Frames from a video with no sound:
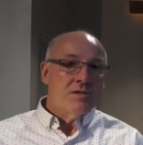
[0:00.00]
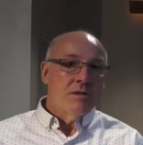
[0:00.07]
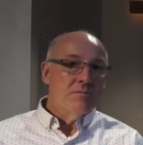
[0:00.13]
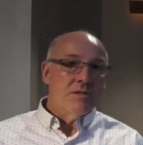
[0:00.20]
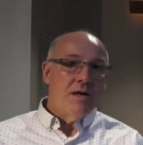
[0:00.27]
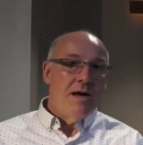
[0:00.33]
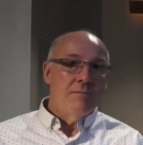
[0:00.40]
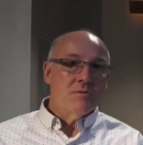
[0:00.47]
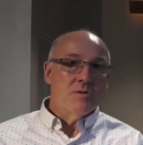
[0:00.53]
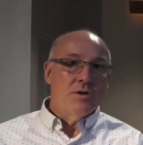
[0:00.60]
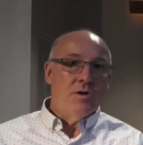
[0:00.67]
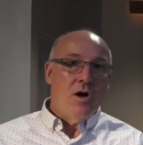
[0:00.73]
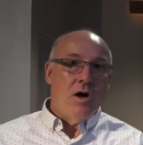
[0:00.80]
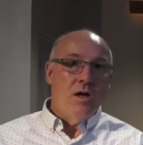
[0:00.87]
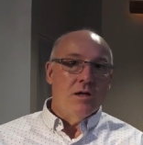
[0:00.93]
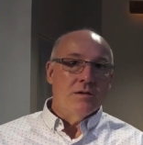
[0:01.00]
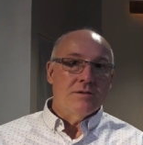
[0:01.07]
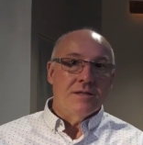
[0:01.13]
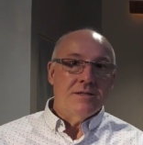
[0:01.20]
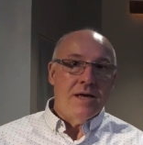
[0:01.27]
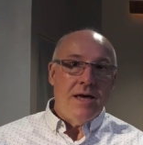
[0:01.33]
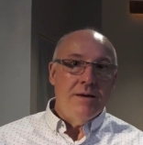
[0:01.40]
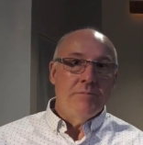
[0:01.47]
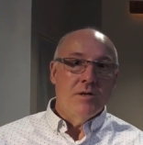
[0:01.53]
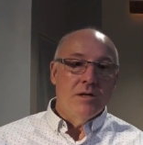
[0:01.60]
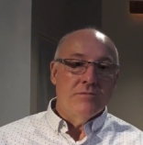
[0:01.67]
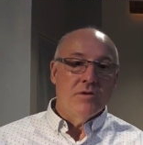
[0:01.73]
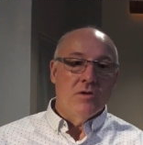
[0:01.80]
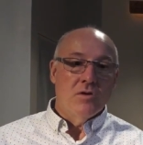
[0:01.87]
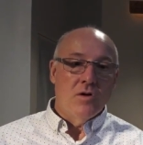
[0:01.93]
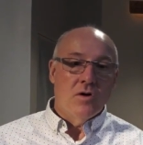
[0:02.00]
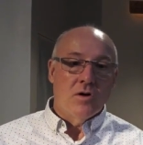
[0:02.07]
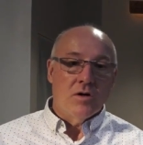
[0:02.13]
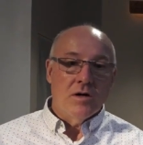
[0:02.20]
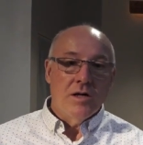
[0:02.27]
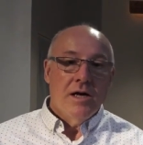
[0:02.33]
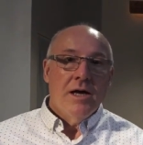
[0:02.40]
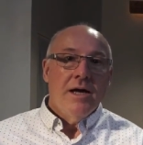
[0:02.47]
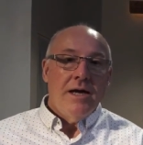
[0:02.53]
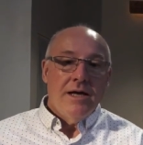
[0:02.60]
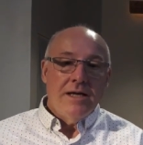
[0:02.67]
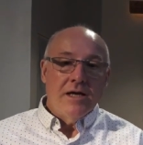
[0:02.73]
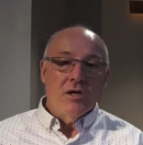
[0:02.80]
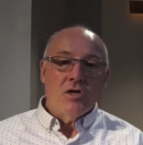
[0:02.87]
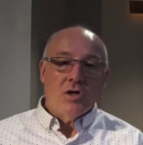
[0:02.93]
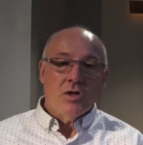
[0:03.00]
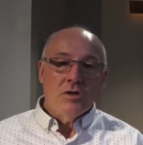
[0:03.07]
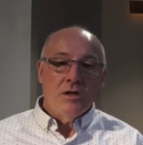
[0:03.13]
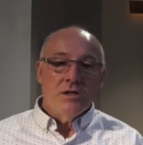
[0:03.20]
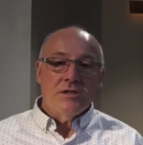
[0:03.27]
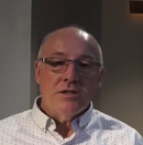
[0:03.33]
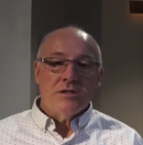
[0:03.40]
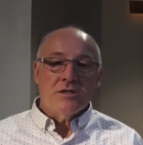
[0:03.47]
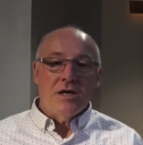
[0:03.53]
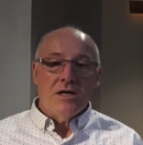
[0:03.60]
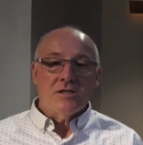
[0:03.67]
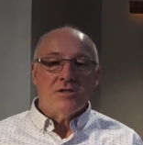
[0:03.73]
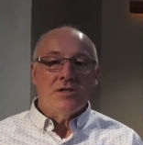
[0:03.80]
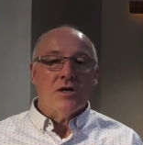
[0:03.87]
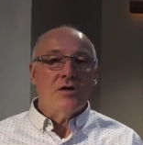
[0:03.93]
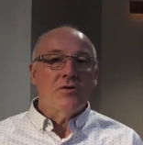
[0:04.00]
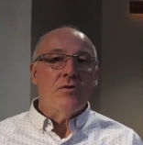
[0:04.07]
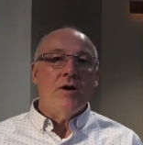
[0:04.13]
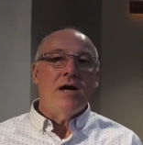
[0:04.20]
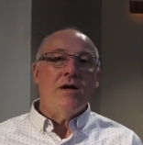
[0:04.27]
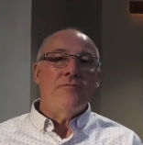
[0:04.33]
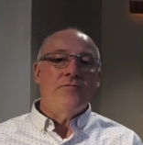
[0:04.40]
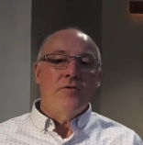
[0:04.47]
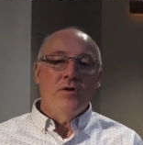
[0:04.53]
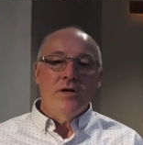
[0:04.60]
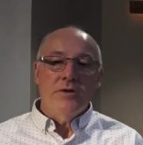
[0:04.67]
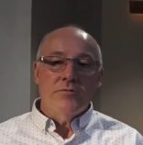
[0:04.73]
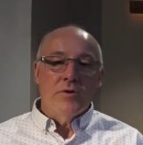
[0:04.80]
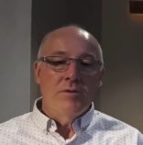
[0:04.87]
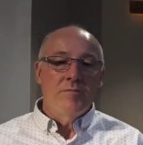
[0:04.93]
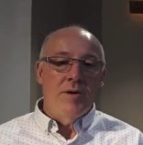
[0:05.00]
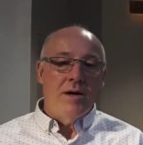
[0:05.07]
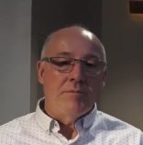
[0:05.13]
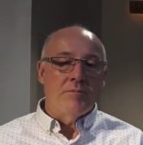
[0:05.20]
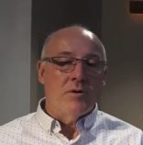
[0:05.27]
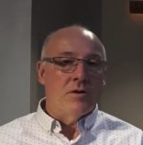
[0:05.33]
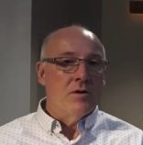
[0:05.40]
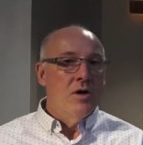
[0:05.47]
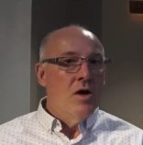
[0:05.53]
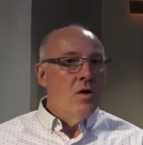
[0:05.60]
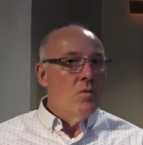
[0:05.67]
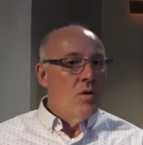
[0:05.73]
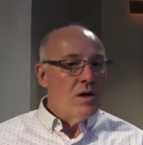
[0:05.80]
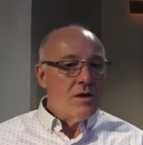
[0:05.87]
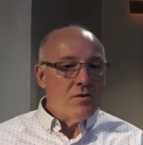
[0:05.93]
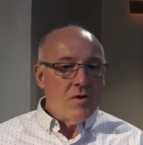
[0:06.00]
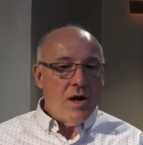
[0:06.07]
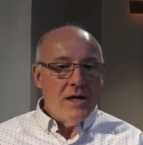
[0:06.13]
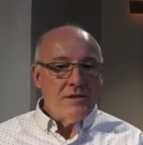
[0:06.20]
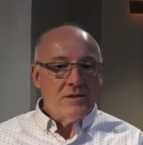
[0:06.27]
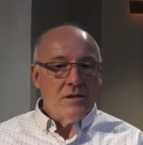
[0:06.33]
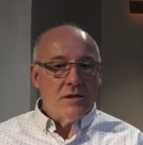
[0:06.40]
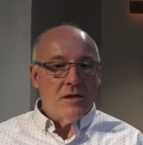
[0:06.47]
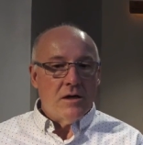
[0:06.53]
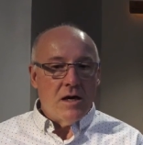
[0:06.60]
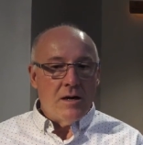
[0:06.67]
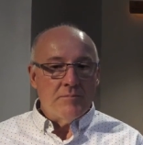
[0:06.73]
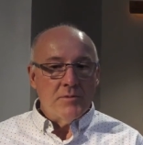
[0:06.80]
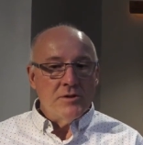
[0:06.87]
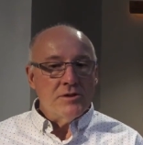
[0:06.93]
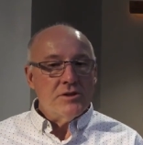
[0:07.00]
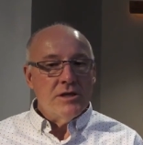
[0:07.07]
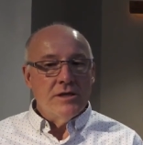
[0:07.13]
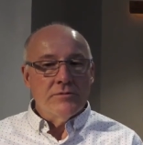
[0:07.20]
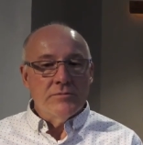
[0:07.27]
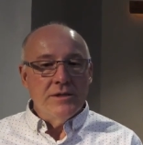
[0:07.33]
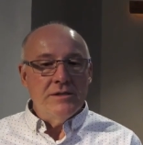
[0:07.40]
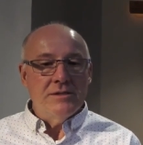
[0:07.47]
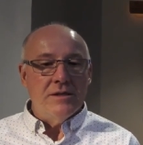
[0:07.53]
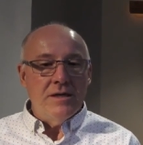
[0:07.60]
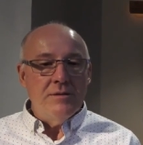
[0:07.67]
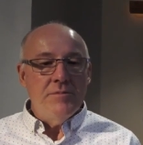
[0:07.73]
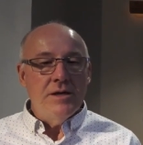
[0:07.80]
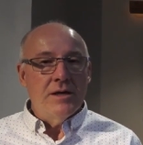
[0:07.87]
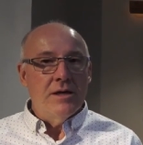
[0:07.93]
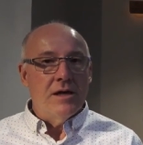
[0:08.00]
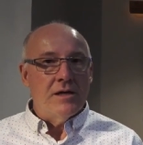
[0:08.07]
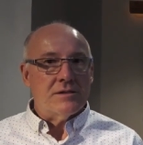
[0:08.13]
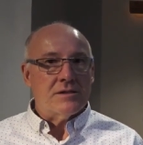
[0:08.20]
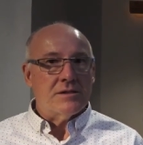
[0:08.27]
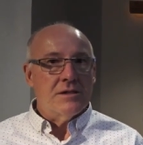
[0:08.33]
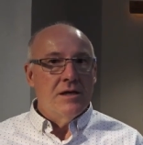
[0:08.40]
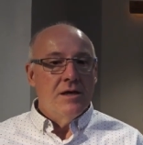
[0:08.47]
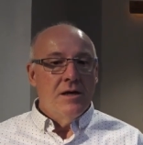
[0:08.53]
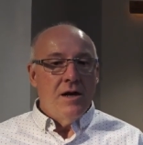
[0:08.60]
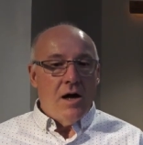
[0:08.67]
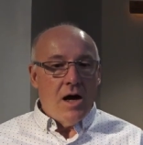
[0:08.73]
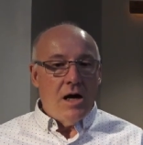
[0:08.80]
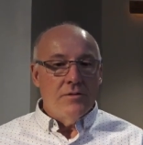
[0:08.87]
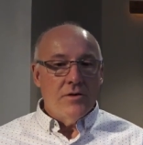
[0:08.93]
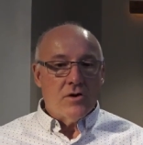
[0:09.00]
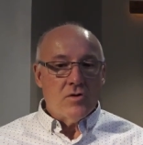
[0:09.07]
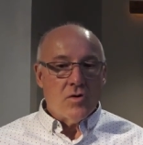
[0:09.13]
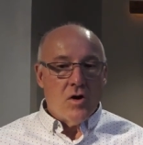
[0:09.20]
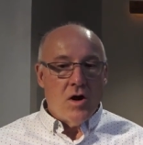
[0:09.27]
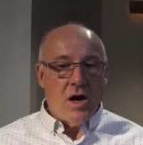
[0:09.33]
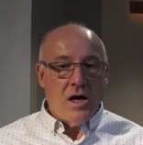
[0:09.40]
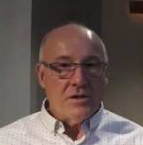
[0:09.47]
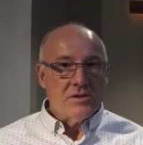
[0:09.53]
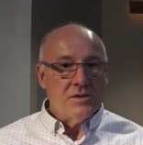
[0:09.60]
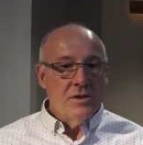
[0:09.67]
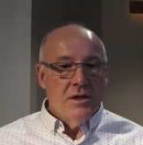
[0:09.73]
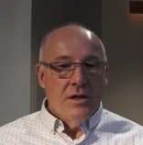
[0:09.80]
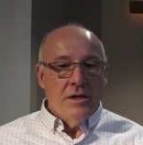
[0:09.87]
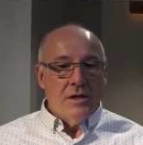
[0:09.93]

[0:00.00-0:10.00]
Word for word: sometimes we call it the table of the Lord, it encourages us to gratefully remember what Christ accomplished in redeeming us on the cross